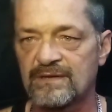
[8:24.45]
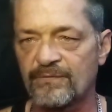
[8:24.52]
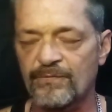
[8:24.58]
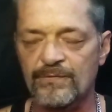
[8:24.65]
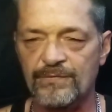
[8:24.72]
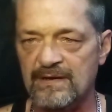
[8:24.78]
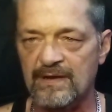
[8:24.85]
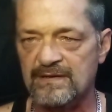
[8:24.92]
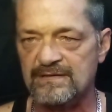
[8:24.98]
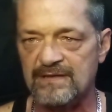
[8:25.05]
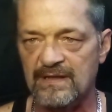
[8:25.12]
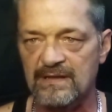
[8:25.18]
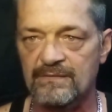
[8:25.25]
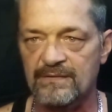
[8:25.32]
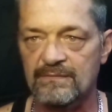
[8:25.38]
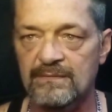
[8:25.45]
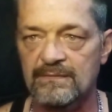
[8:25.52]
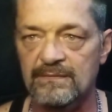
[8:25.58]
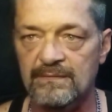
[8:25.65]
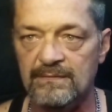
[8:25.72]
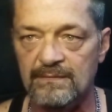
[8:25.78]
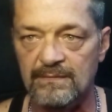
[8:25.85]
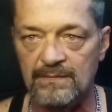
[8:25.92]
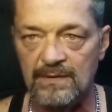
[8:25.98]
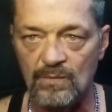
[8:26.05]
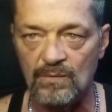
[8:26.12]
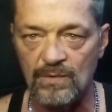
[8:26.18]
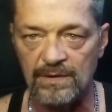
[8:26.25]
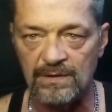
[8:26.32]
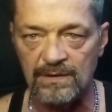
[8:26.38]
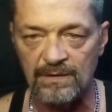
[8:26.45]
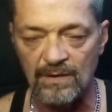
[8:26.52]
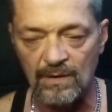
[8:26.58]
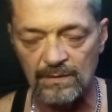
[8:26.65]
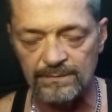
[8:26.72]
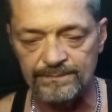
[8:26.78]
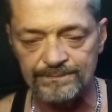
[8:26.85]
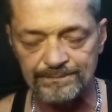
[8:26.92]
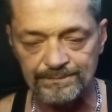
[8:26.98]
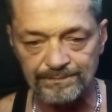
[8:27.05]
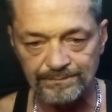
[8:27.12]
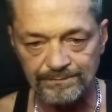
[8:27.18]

Different things that he, he wanted to know.